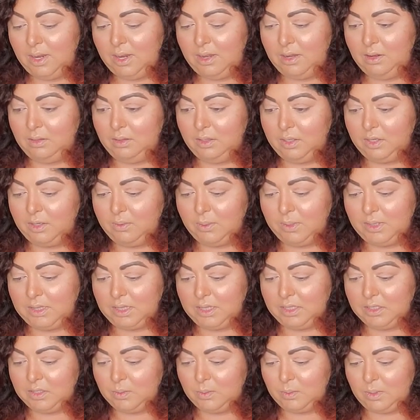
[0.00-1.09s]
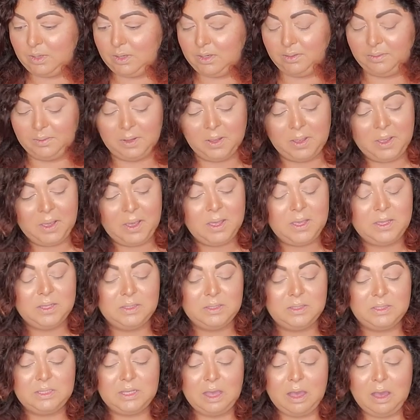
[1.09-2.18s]
a look with this one.
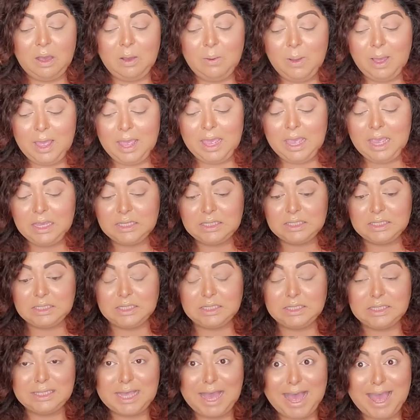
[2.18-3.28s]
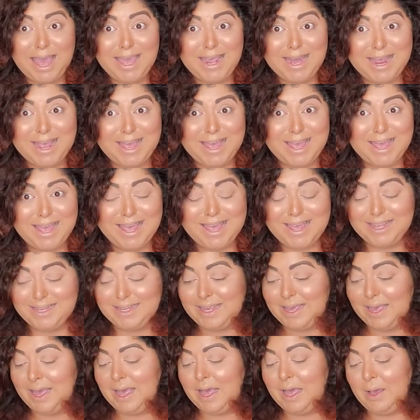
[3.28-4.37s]
So excited.
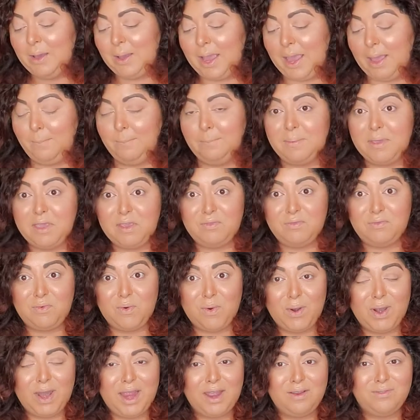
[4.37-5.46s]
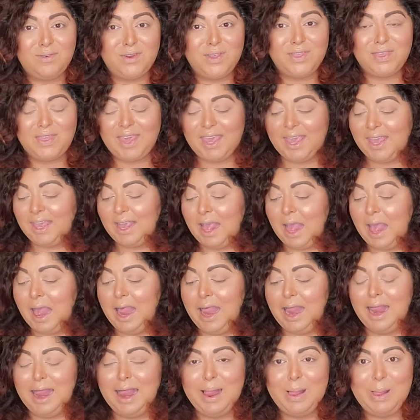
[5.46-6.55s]
Okay, before everything,
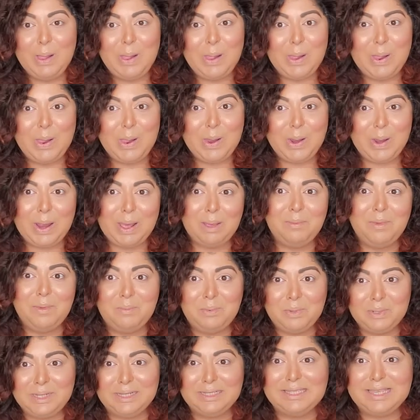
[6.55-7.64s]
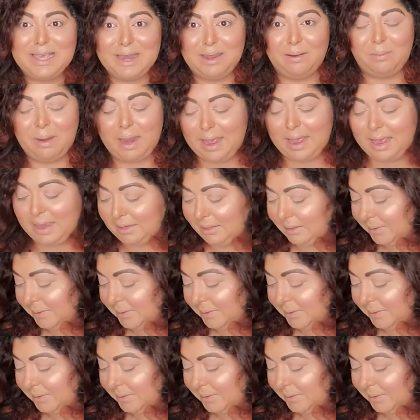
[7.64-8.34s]
let me put this hair back.